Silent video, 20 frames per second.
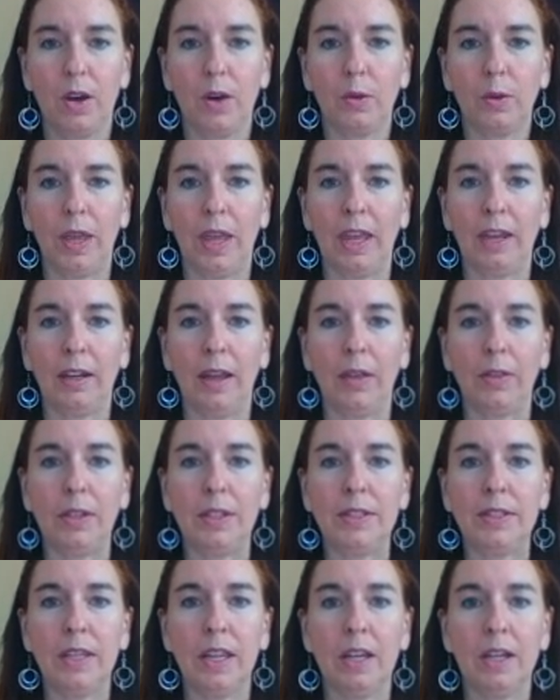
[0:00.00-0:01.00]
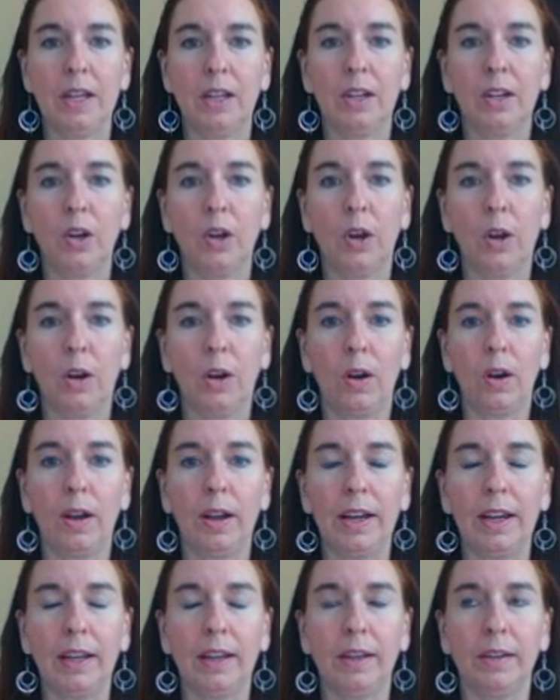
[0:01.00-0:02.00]
Okay, now this can occur
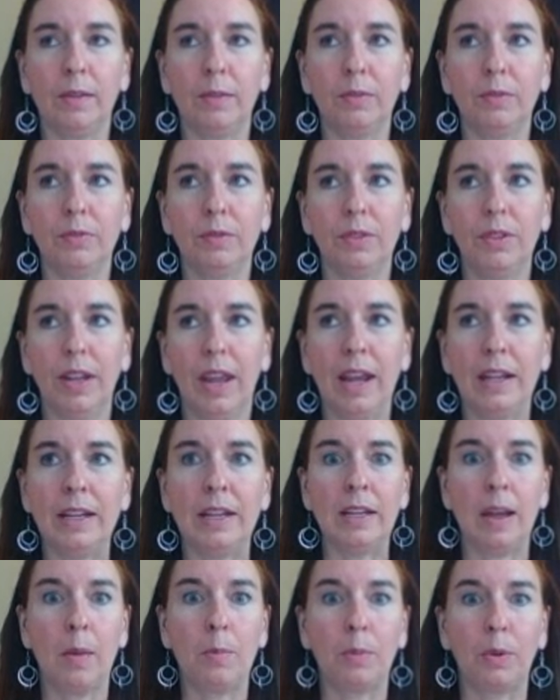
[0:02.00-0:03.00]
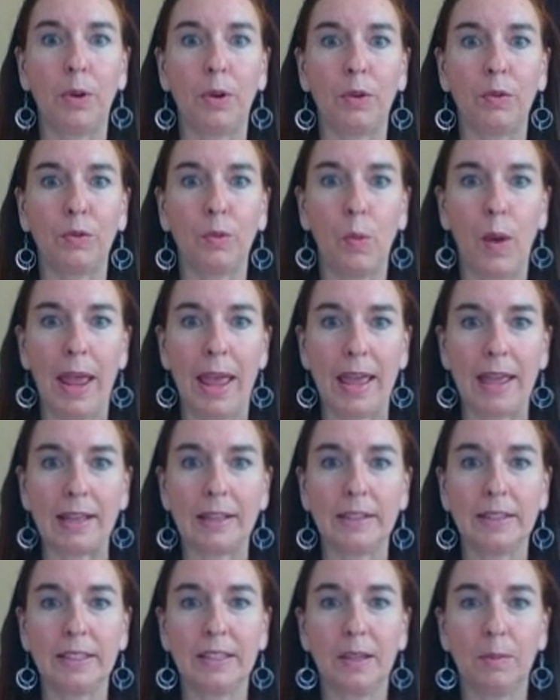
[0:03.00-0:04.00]
in any number of
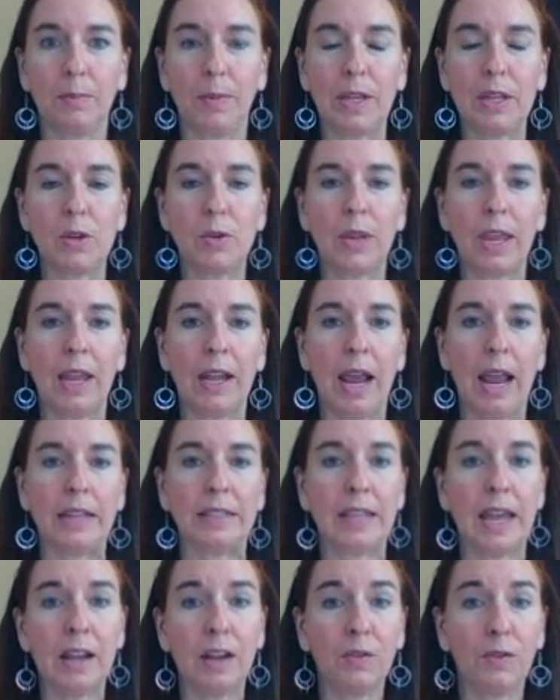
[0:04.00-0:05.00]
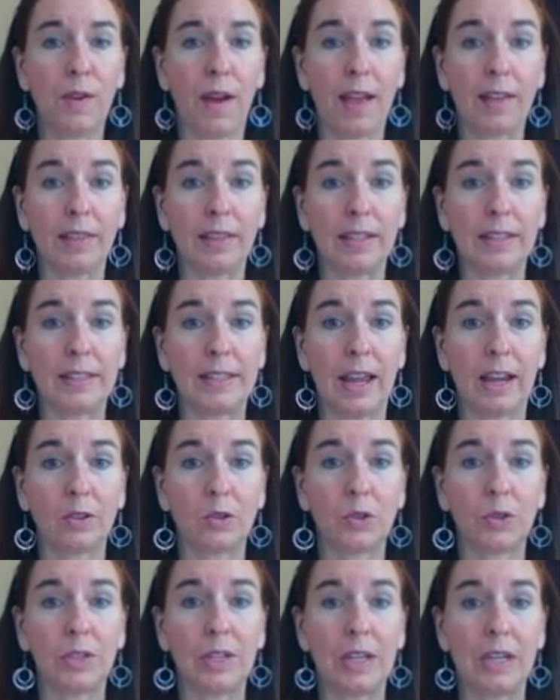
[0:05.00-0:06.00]
ways, but you can identify this
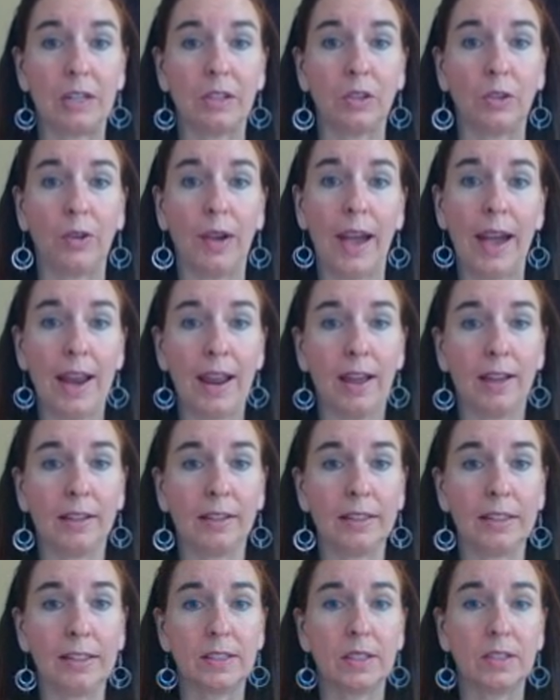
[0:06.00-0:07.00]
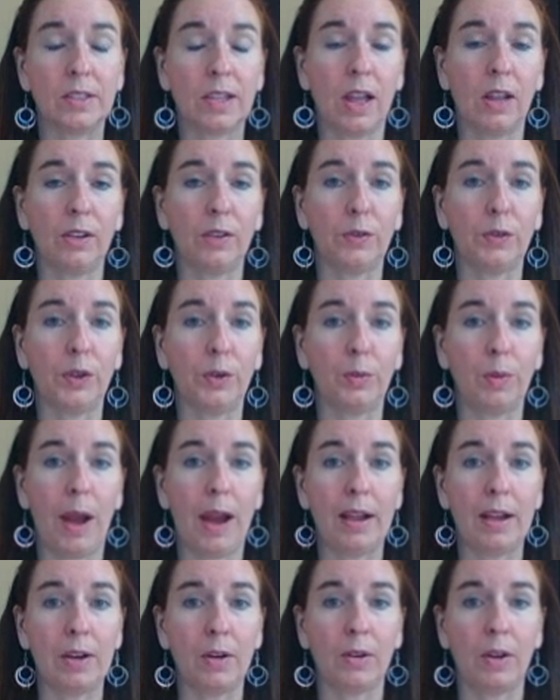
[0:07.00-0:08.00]
actually in your hands to tell if you're
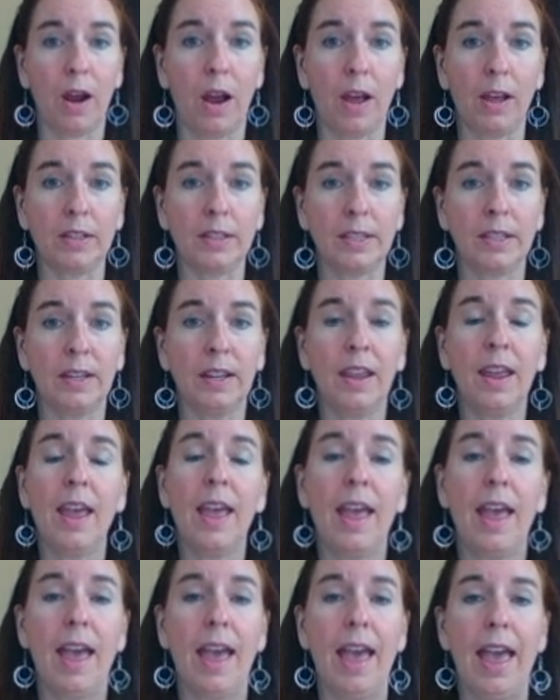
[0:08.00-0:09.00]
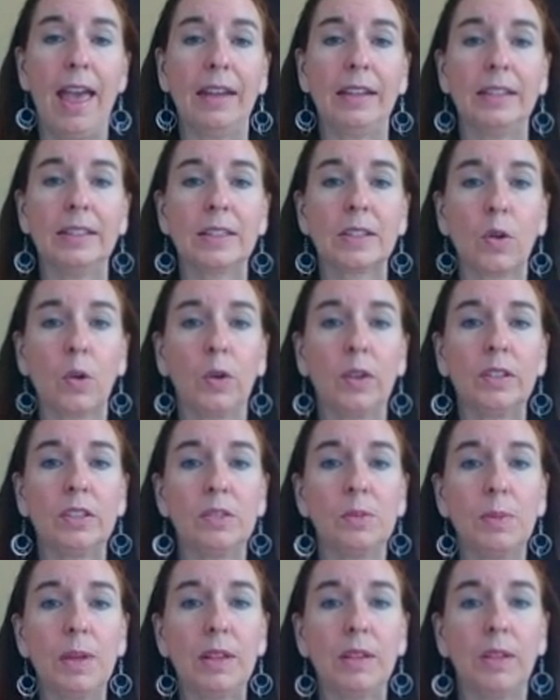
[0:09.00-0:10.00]
ready or not. And it's going
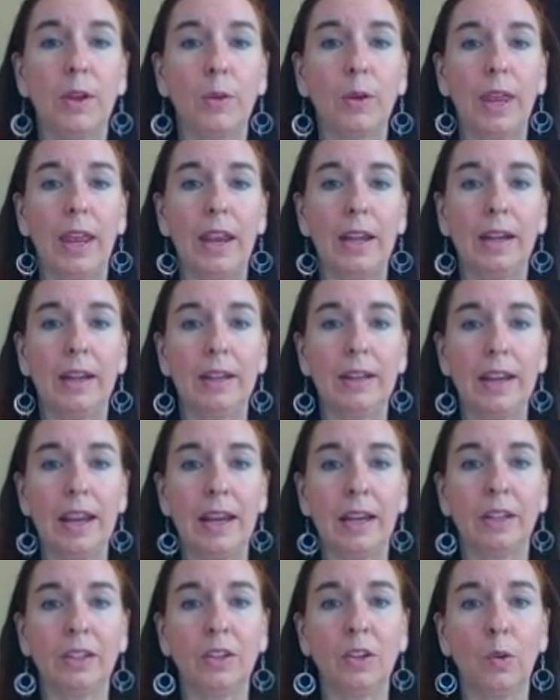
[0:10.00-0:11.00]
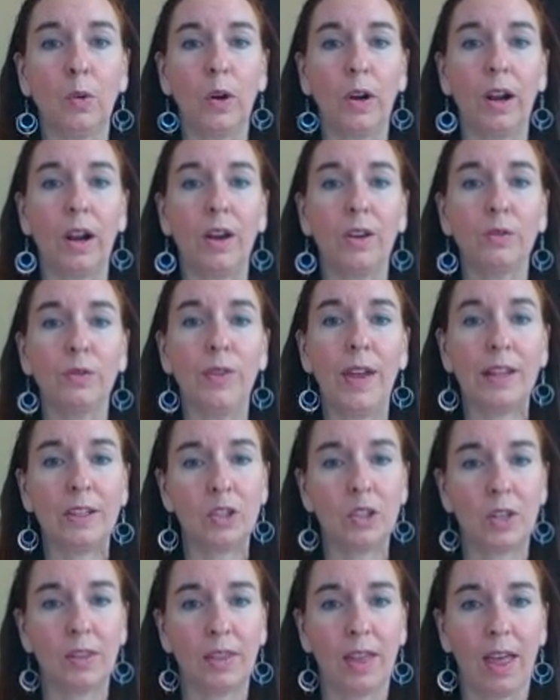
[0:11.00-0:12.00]
to be located in your
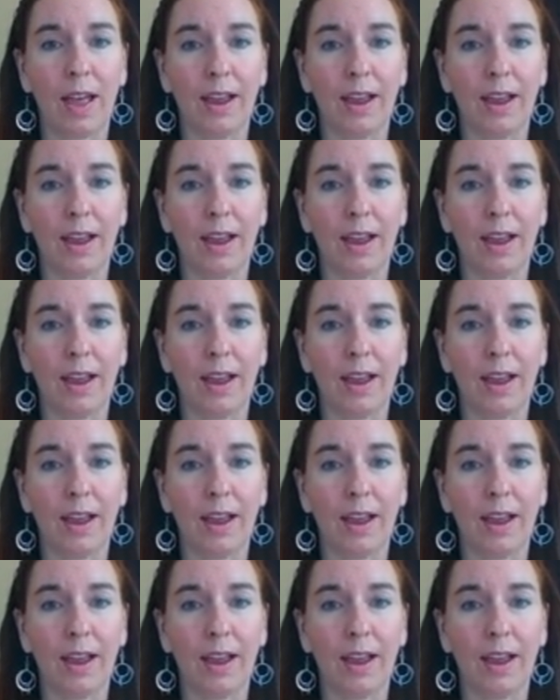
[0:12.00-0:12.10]
affection